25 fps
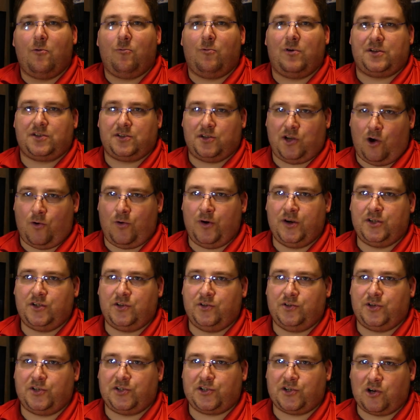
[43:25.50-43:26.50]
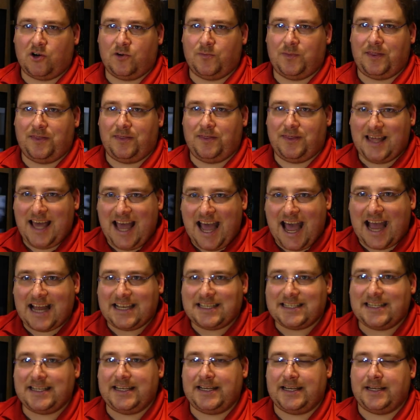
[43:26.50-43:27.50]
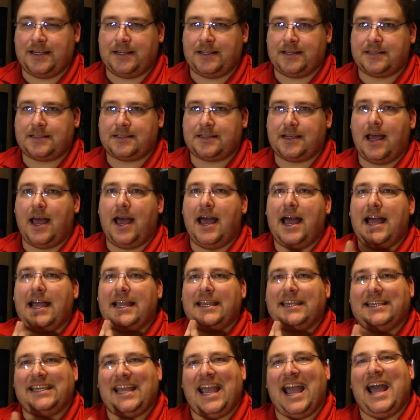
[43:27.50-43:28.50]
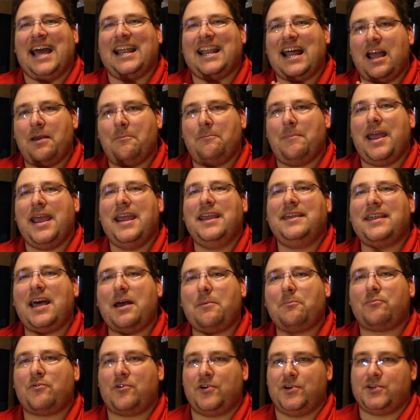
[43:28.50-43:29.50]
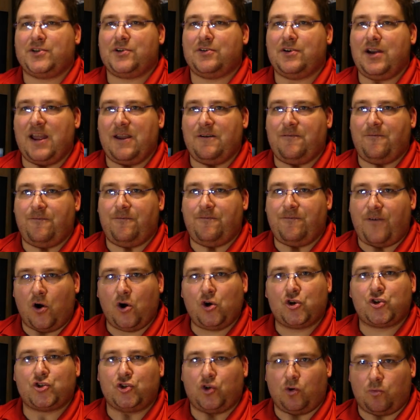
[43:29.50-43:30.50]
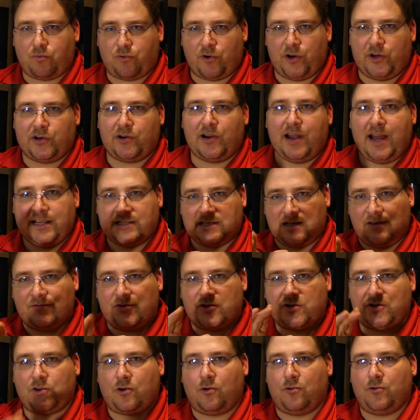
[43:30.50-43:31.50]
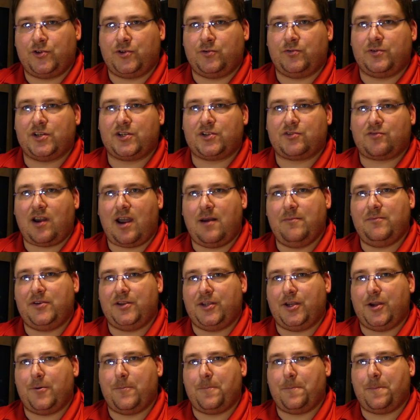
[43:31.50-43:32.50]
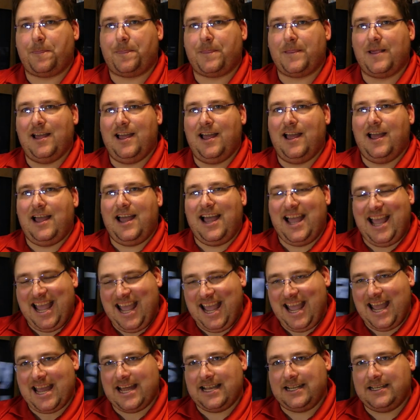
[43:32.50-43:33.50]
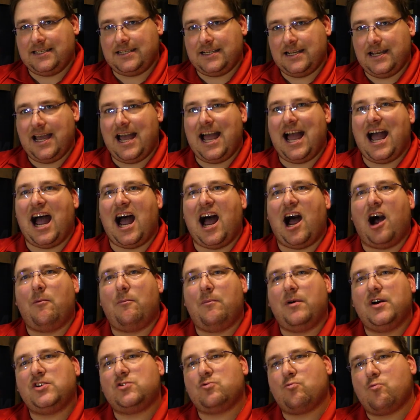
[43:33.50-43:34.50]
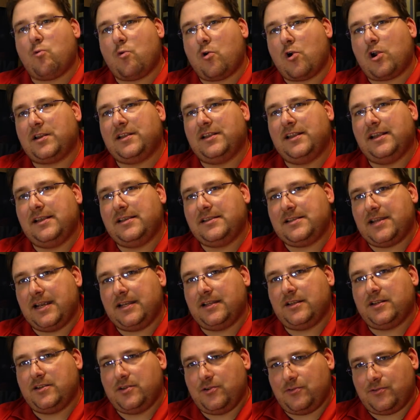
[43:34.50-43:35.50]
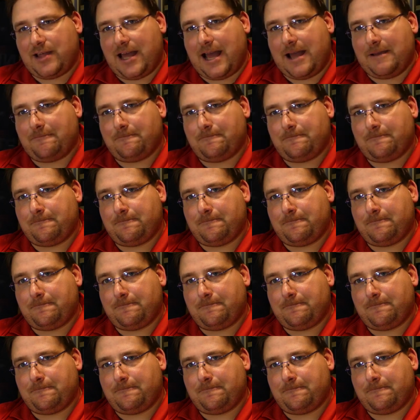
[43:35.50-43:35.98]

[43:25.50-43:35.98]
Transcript: What's going to determine that is can I make that printer a functional printer, as I've just told you and described to you? And how much work did it take to do that?